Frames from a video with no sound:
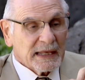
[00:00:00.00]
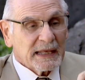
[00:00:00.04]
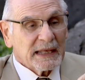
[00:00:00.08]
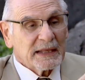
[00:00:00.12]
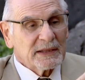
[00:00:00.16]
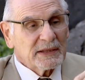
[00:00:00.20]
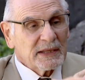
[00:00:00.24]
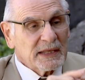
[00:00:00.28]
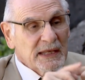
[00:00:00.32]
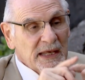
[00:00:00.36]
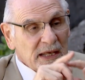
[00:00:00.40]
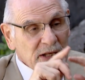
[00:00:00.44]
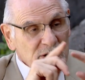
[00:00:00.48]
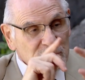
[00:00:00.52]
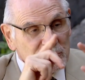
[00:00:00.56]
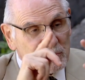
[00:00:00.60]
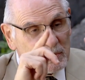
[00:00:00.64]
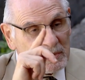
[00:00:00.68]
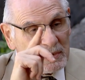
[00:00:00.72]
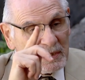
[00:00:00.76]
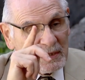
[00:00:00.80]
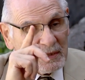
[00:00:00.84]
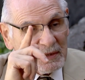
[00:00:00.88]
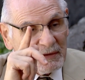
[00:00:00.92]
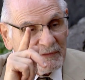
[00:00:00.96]
in the
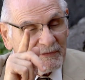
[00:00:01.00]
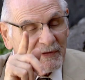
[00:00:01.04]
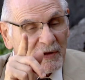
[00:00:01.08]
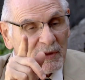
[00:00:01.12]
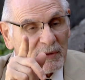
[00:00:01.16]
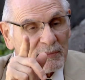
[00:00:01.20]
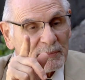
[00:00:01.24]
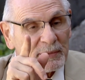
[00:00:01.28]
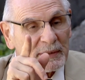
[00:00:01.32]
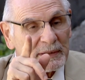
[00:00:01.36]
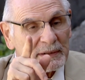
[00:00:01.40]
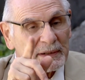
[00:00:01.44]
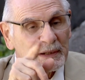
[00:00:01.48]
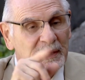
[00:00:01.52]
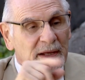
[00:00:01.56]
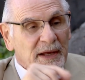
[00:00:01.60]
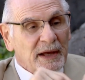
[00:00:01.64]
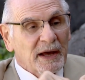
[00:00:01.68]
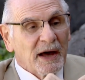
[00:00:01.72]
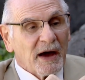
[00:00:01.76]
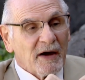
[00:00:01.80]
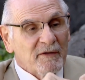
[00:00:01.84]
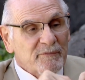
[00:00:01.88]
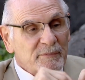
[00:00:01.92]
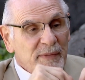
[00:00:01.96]
interest and development
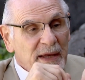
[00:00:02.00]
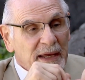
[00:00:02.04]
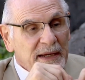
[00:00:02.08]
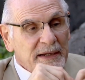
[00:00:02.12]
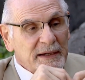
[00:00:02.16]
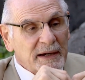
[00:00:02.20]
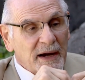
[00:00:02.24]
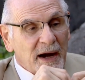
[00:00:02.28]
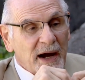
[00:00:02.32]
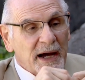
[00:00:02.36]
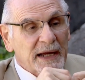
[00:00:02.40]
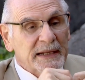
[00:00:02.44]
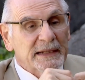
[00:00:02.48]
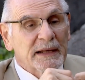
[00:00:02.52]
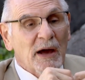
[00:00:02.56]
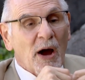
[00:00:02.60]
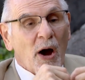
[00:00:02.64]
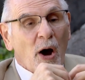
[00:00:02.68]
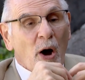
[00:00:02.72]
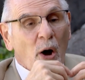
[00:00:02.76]
of mankind.